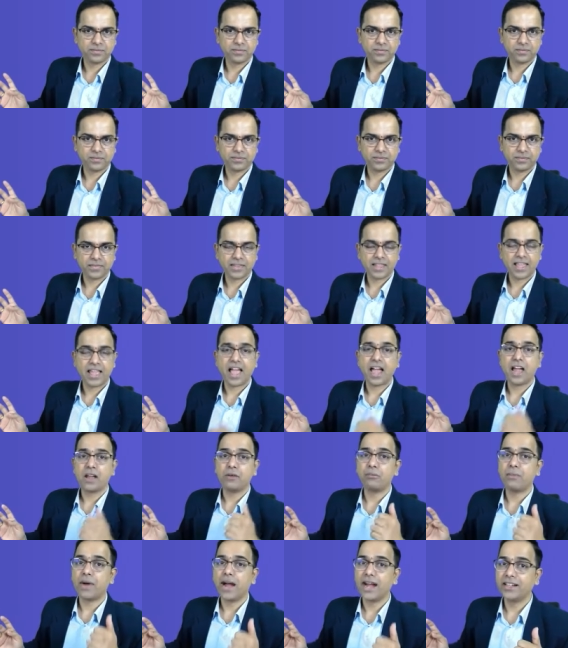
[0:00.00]
And mind
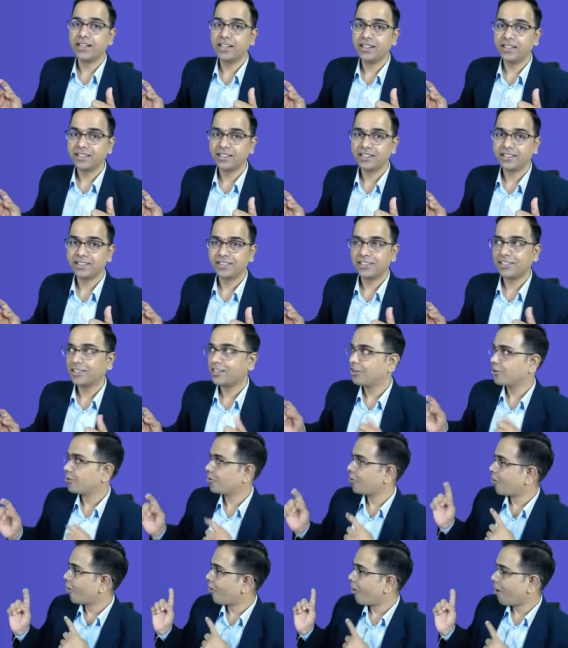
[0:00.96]
it, all
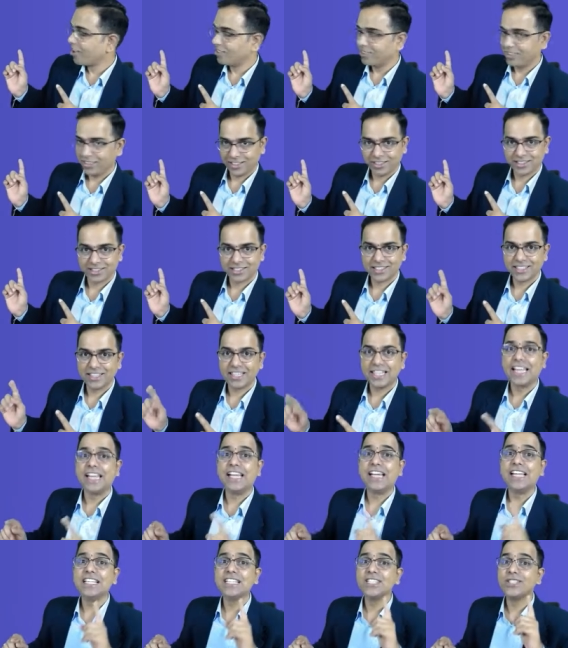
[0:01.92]
this is
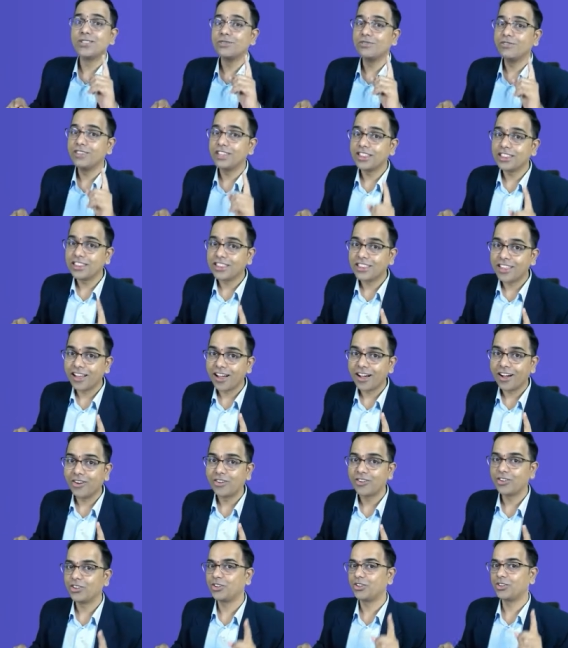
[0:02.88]
without
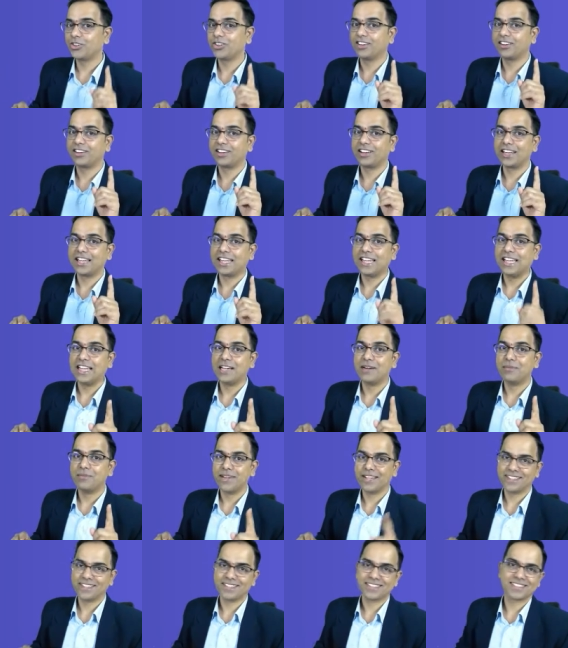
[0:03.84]
your EMIs.